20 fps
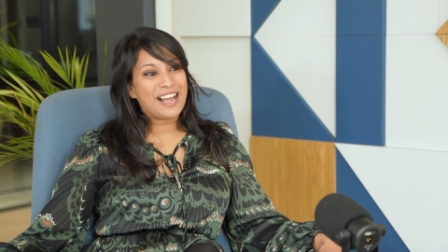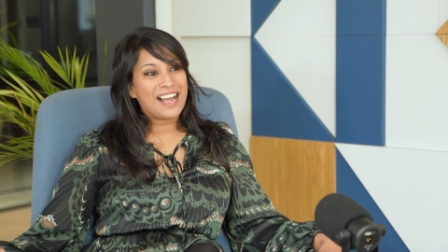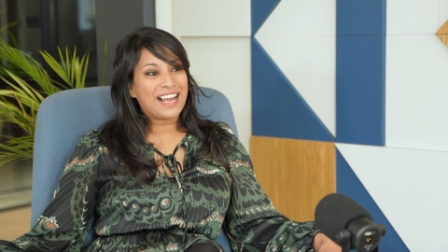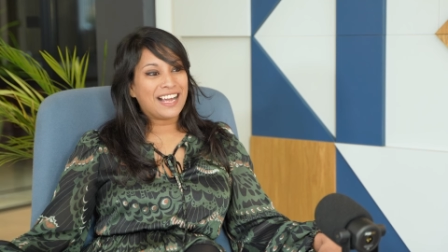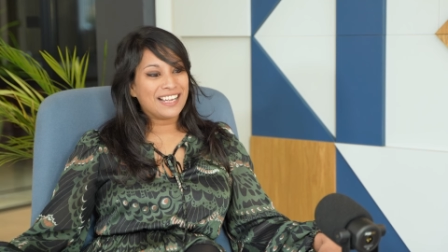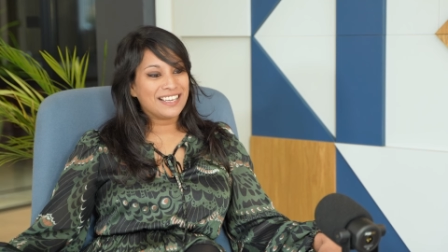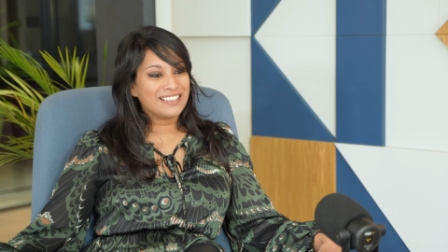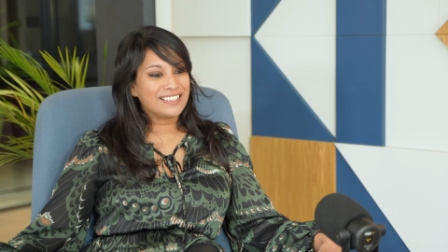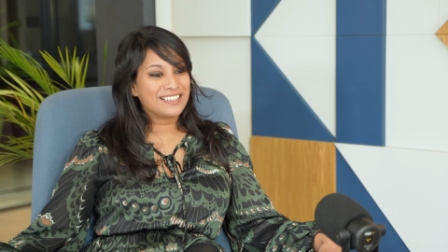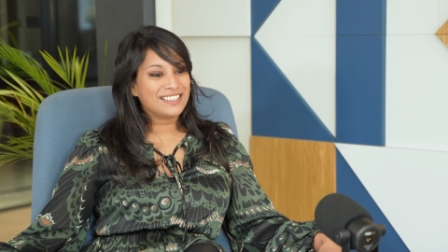
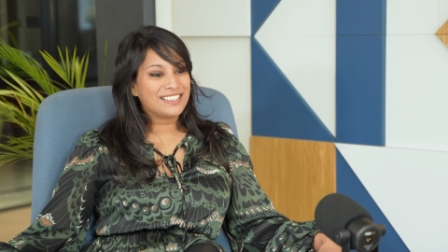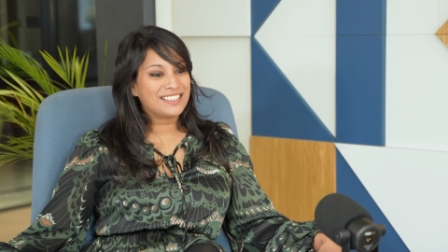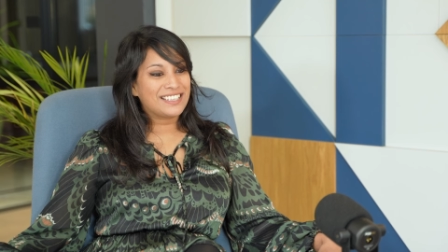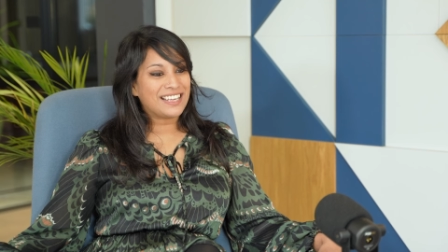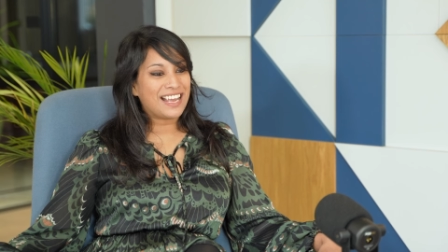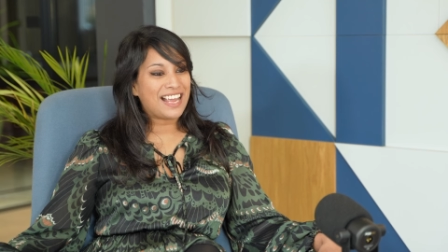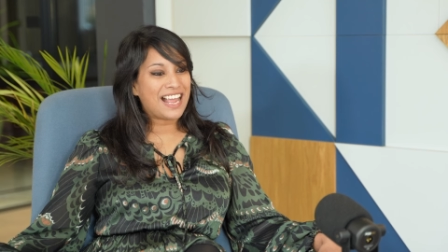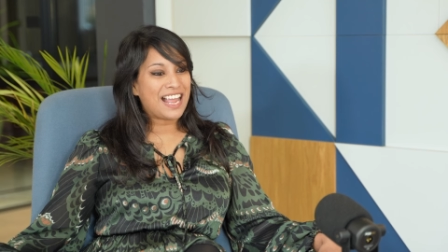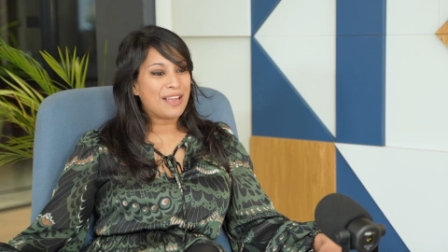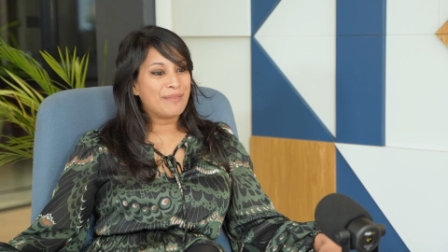and
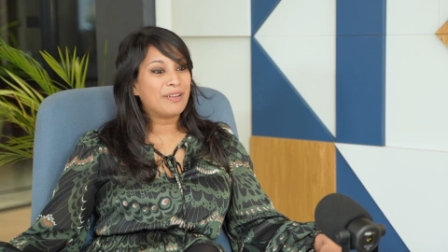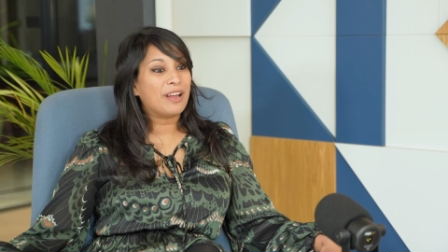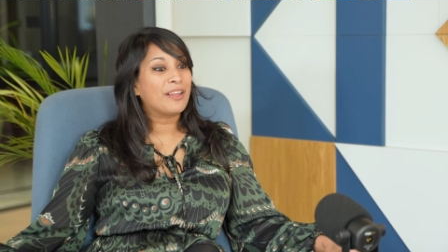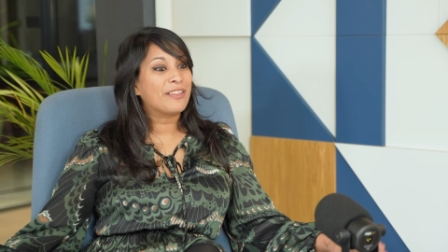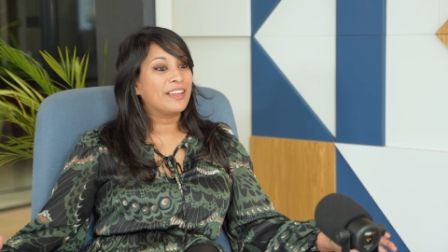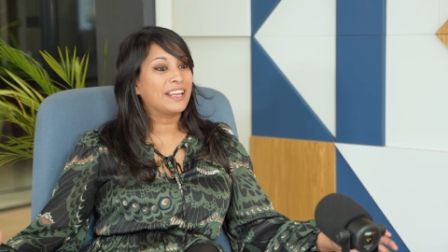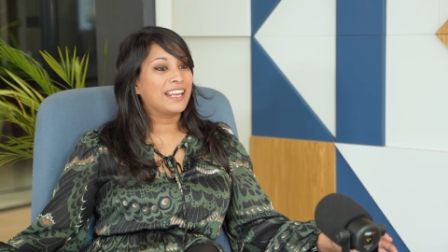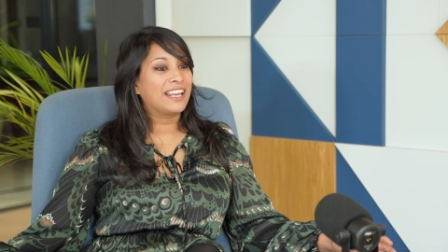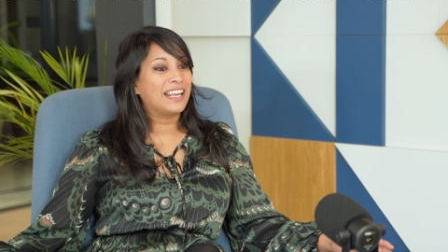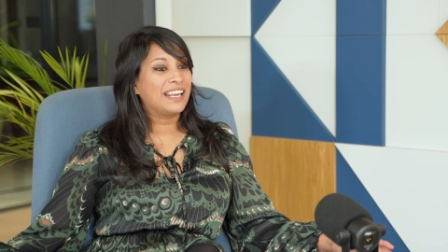um, I
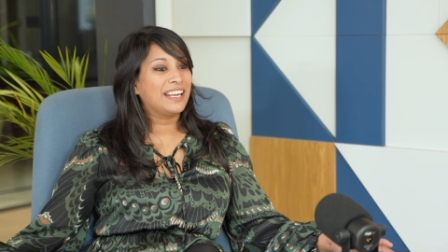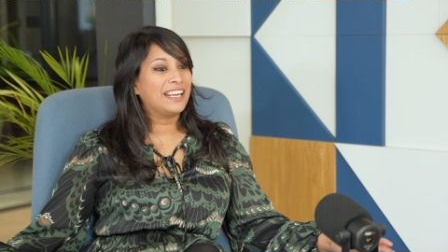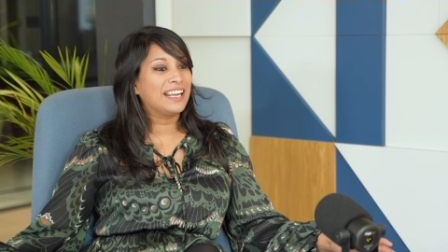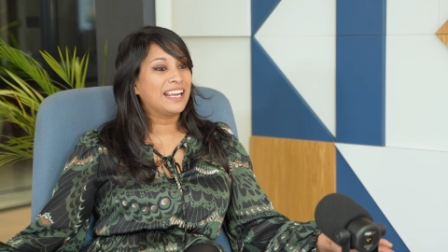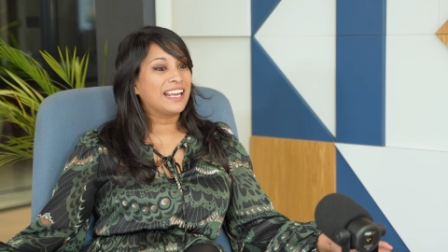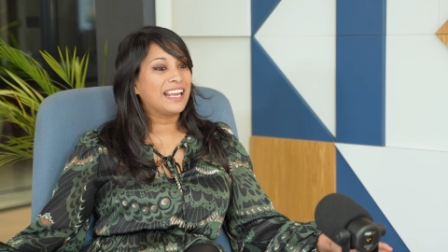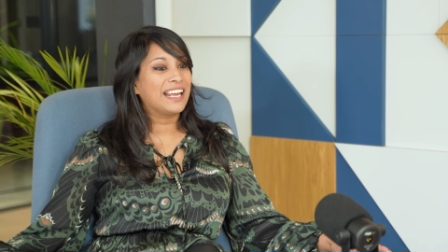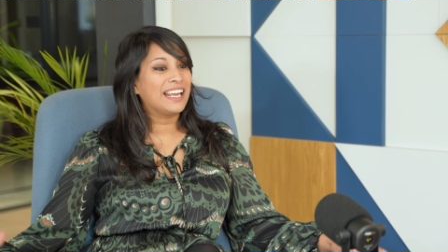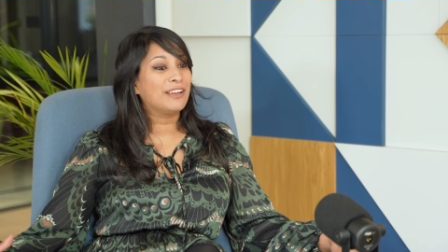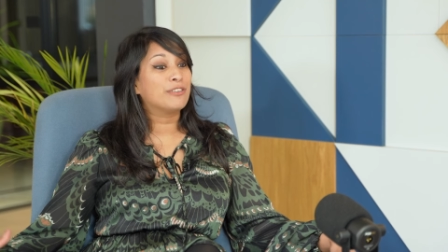think
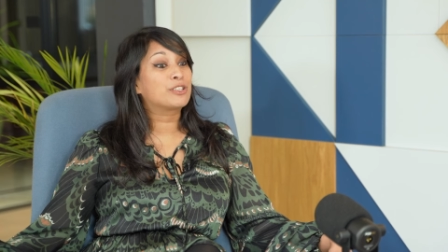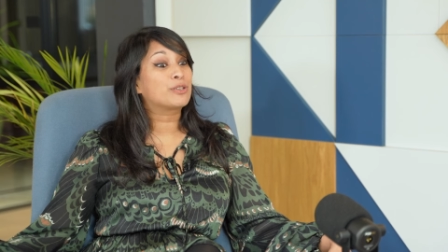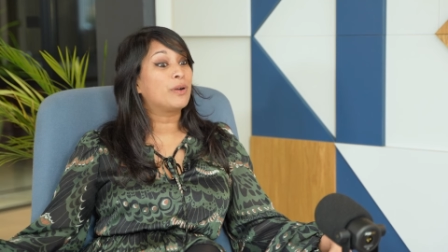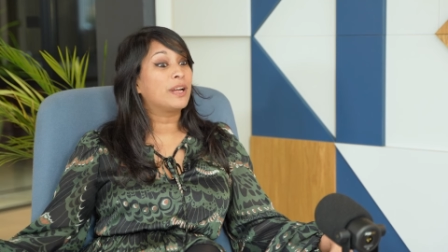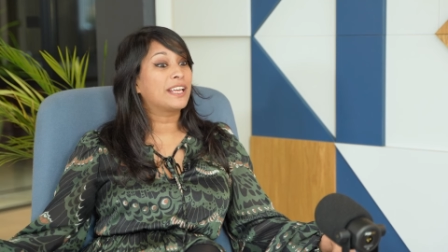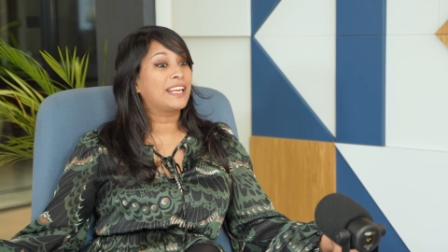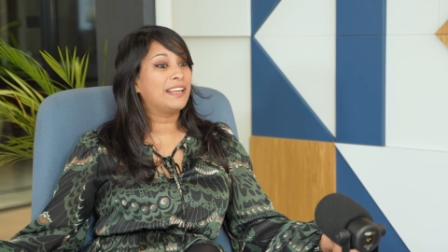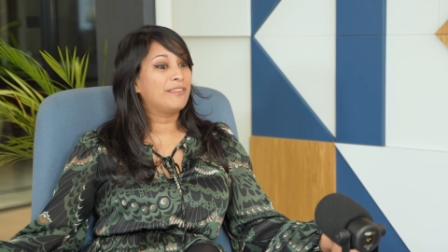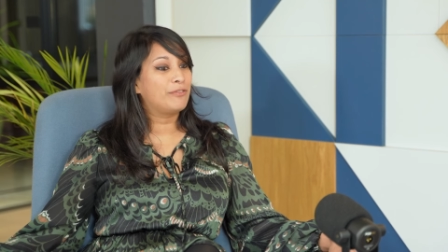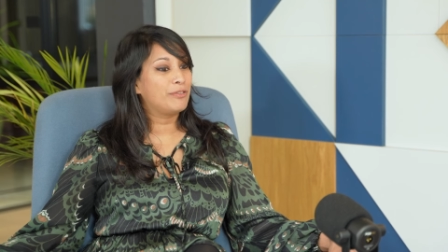he, he was
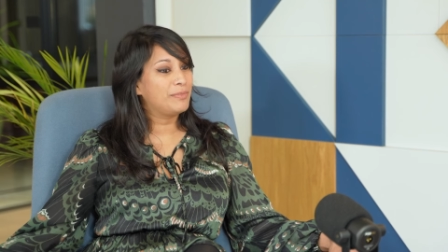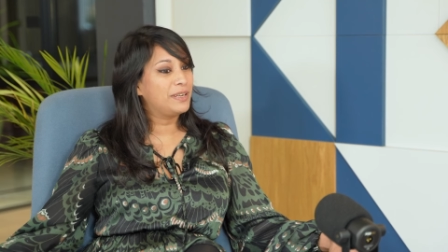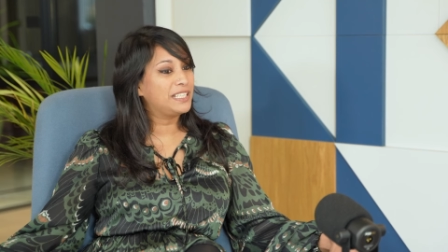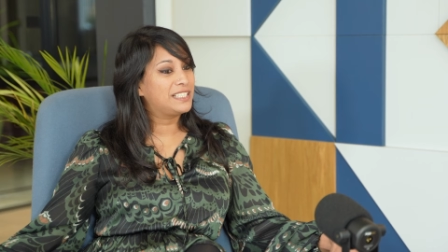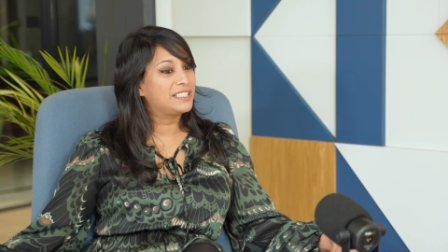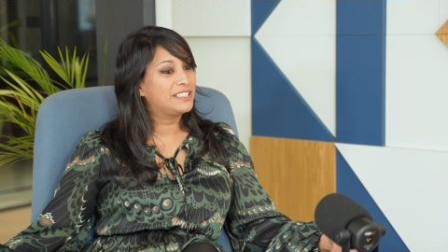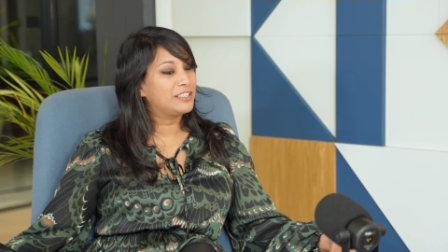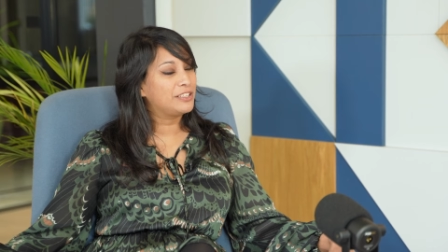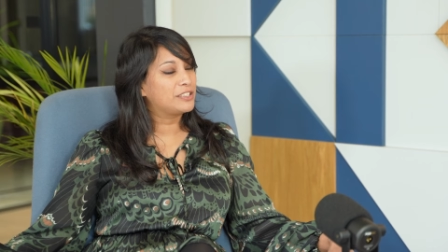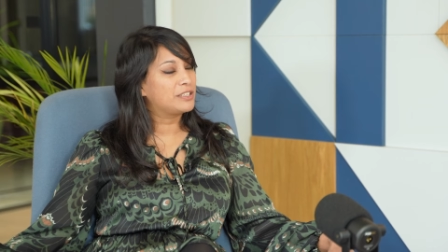quite keen for me
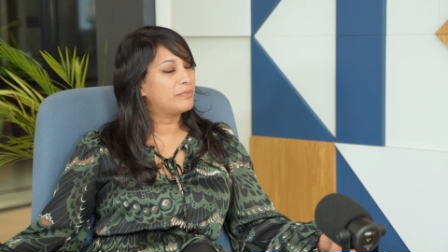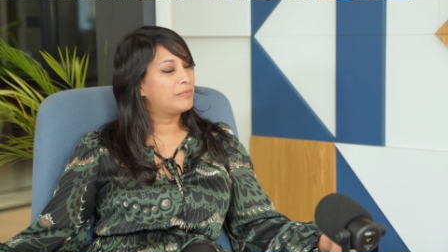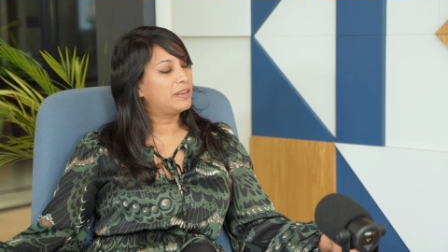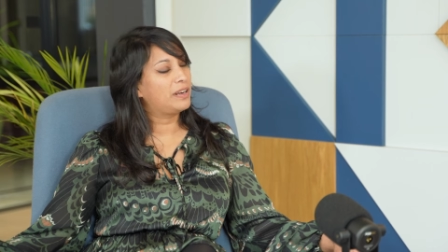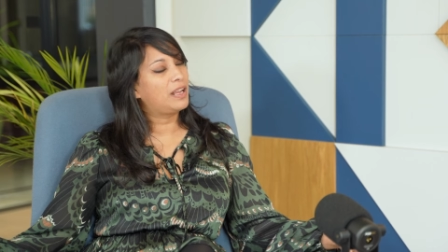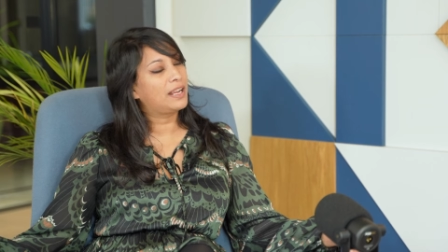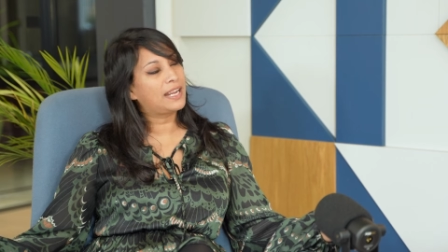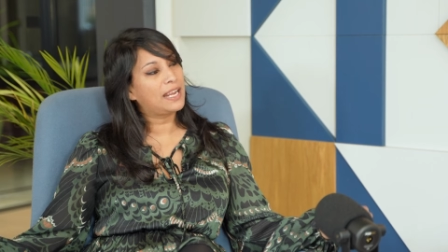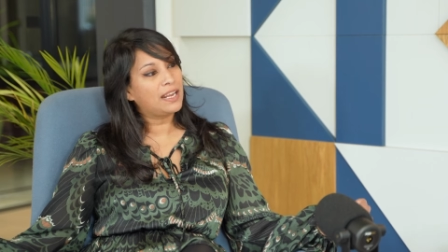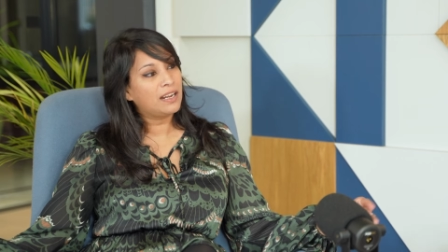to do something
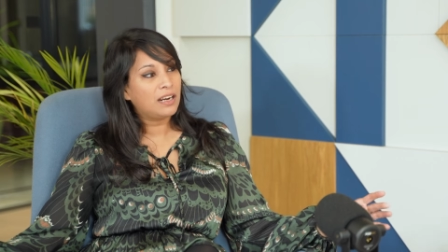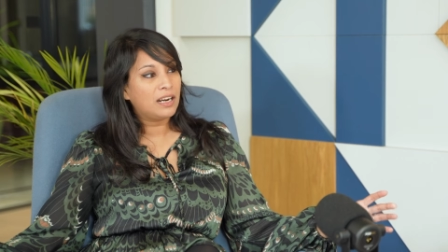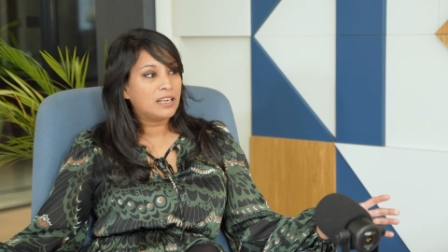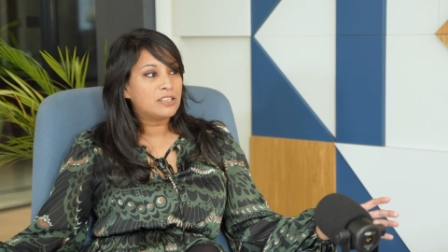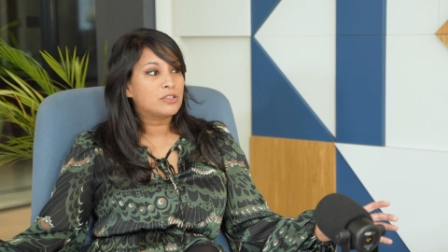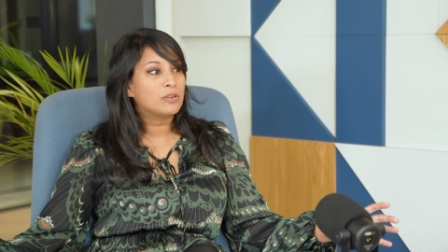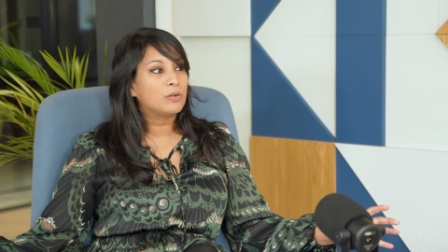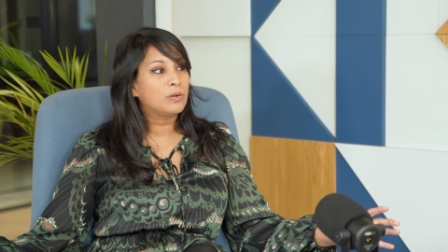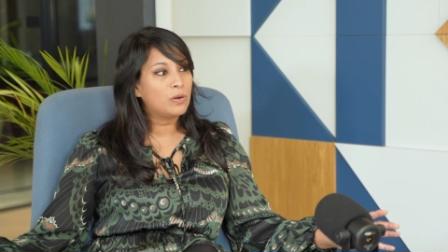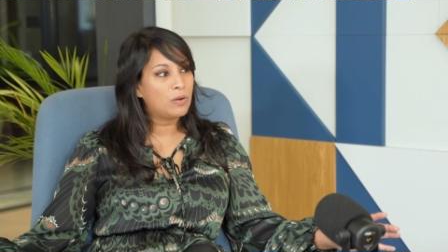like
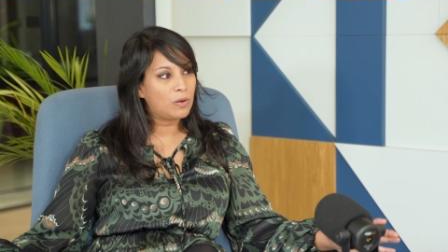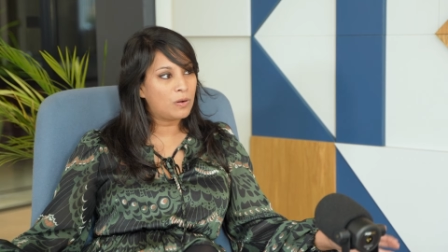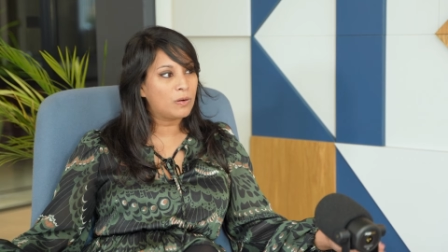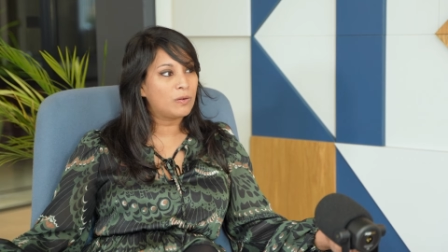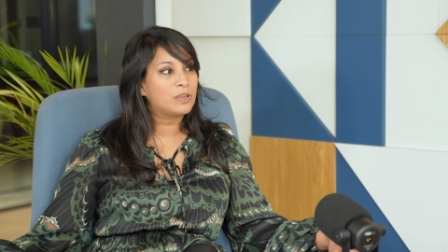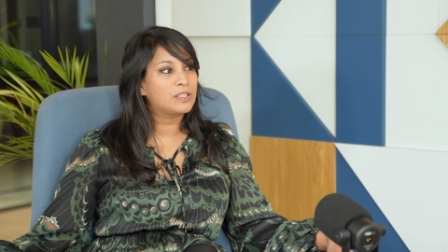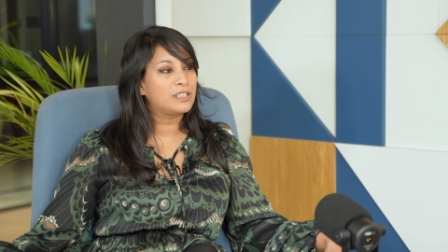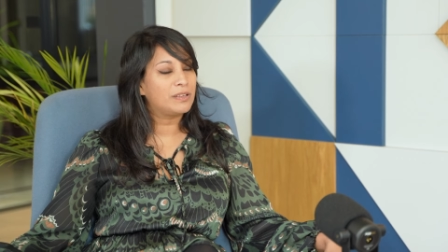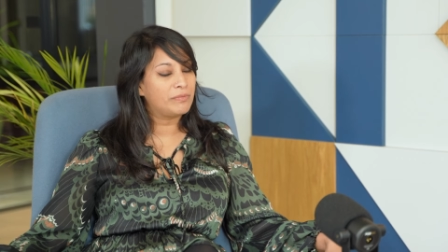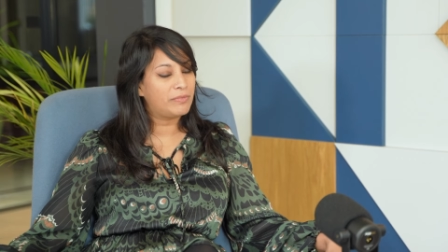English or law
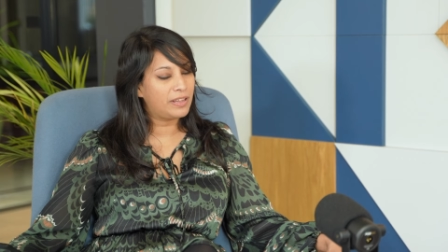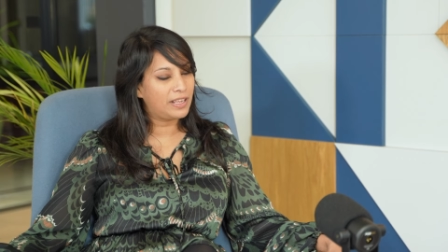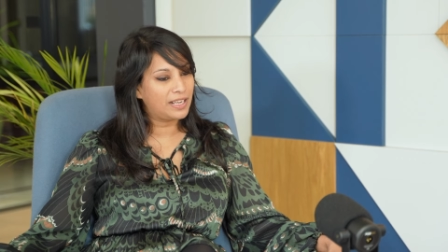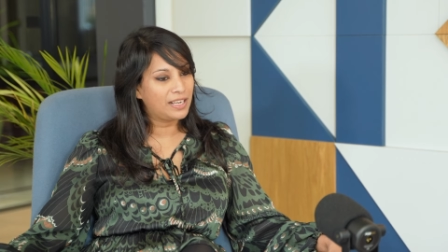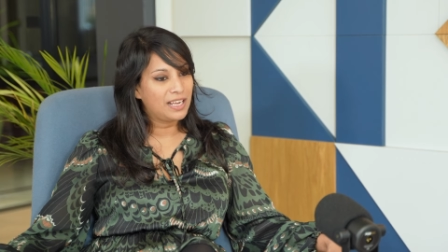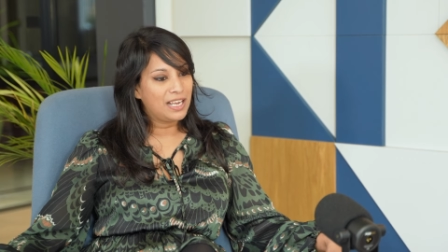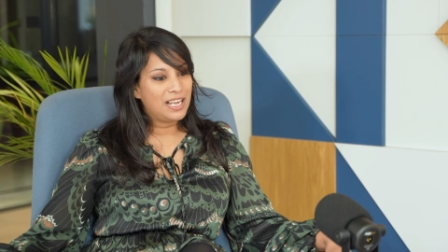or something.